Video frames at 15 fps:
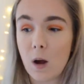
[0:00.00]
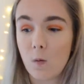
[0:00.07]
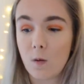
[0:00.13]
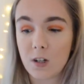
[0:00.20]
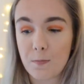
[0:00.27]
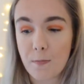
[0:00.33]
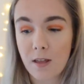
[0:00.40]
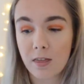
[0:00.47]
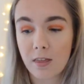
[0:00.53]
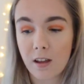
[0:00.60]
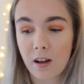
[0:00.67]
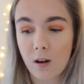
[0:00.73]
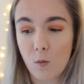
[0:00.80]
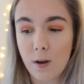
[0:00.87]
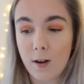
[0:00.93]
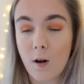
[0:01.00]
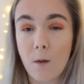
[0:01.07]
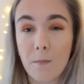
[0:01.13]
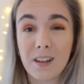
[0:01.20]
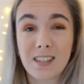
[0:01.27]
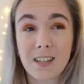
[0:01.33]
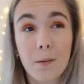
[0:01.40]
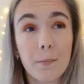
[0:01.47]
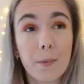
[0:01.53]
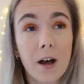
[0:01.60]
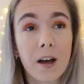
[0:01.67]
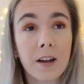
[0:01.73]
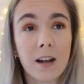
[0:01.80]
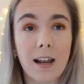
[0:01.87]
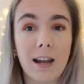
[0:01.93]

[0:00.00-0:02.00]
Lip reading: which meant that we got a bit sunburned,